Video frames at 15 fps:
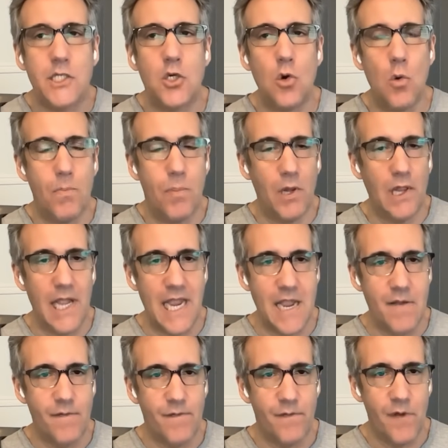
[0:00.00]
do
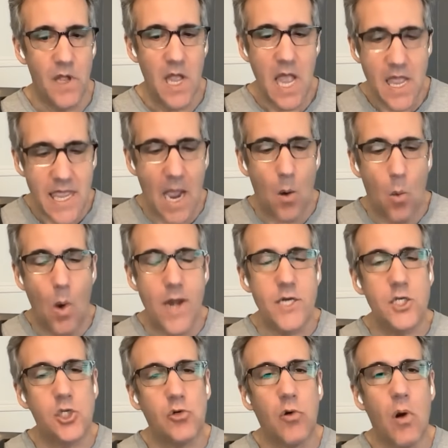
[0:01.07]
believe that
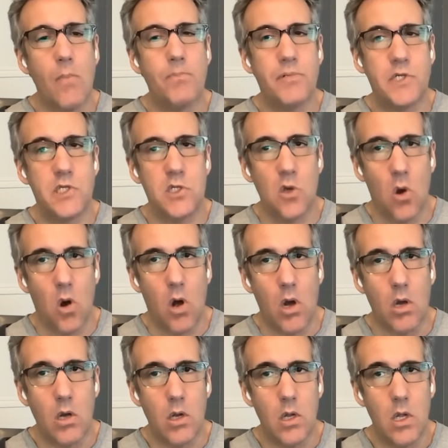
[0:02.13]
when Trump saw
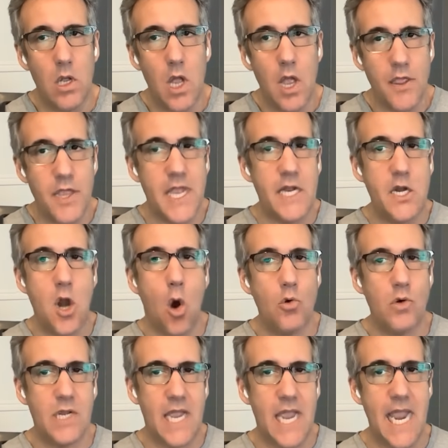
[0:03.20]
the
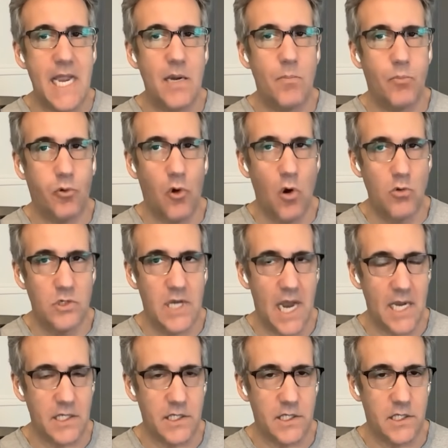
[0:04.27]
No King
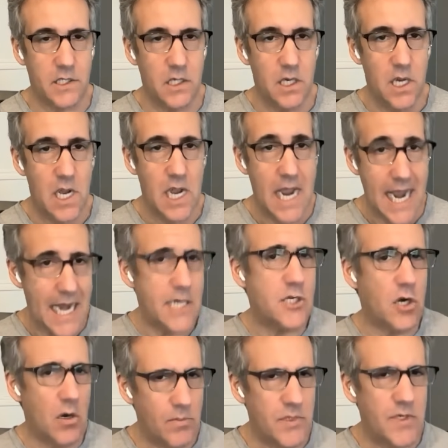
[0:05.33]
protest in
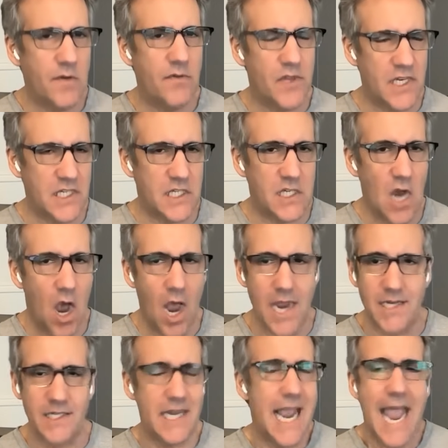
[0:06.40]
terms of the
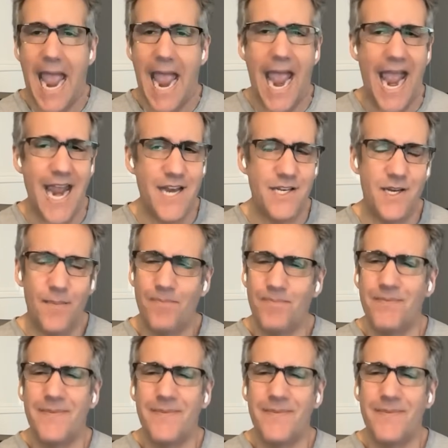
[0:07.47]
size, and